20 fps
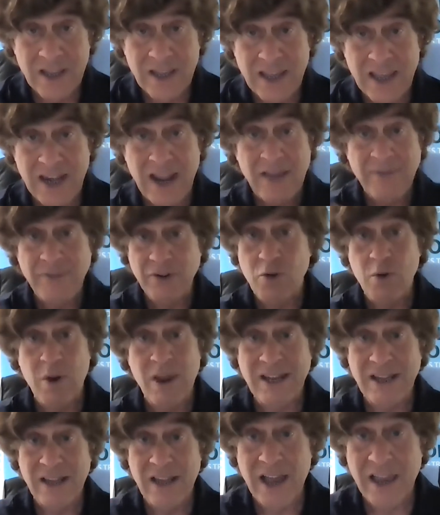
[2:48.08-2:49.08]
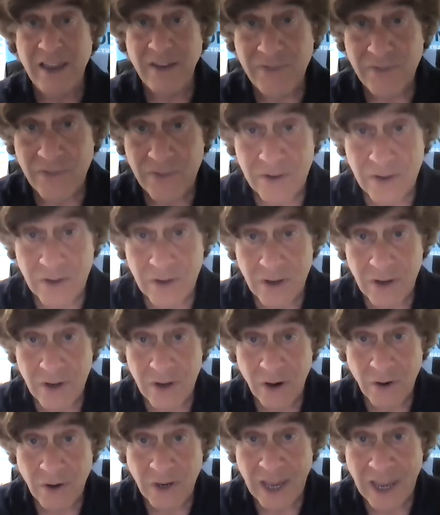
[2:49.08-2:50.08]
And I have a great life.
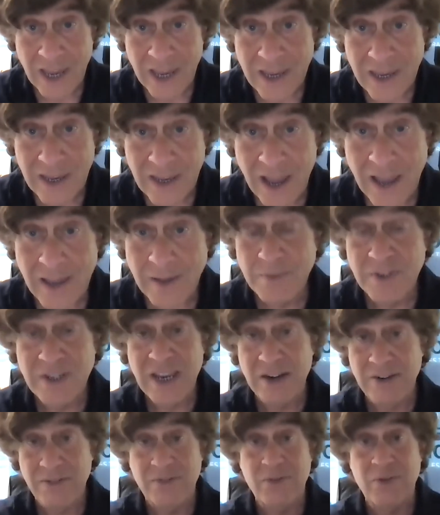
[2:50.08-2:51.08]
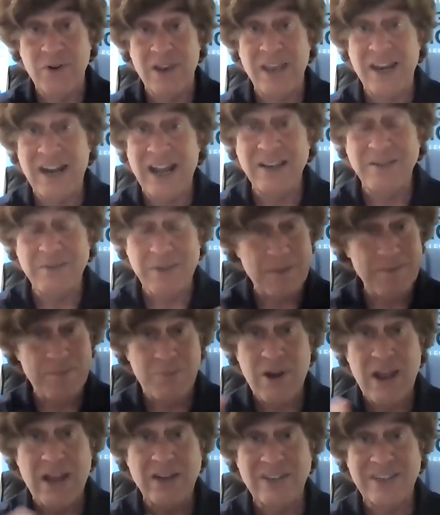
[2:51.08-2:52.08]
Okay. I am debt free. And I, I'm
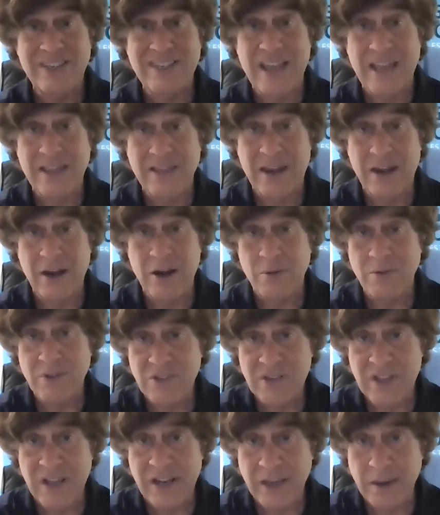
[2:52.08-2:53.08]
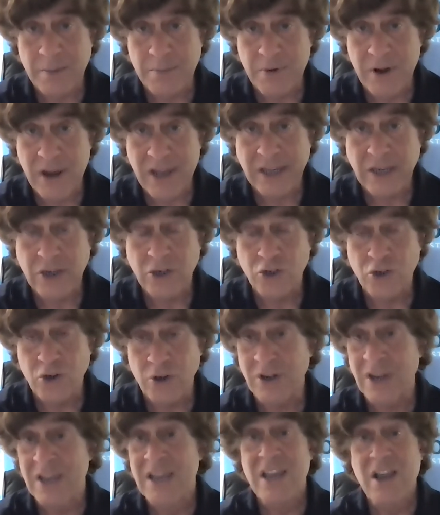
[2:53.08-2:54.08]
proud to say that. I don't want to sound like a bragging
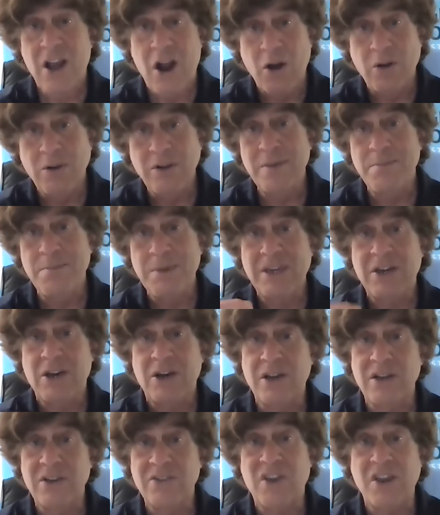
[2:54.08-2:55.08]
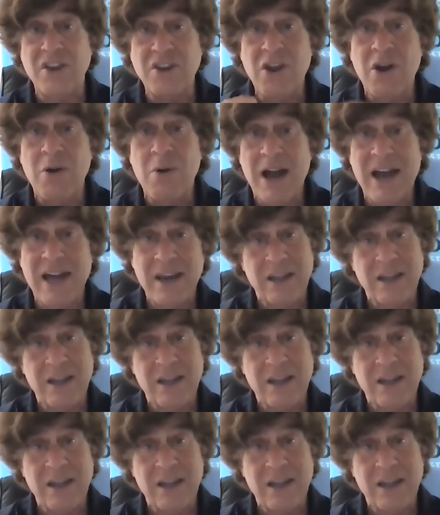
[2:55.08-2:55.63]
jerk, only because I know how